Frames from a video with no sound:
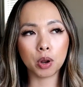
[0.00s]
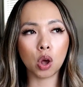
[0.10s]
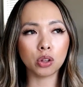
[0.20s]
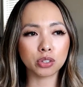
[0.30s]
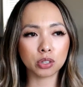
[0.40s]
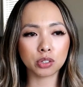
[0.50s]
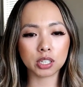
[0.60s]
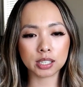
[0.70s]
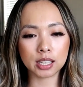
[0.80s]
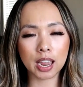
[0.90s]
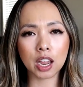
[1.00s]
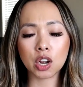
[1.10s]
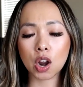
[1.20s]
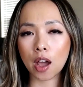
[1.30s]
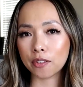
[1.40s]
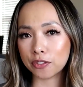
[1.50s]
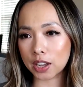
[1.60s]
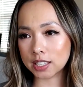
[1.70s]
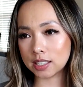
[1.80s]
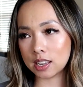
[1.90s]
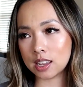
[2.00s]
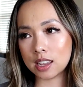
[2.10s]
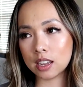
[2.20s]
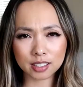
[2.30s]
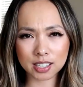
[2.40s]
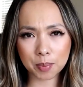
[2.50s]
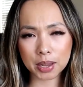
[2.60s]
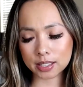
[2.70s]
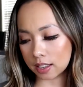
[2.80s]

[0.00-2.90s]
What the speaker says: but also just like not fussy. Does that make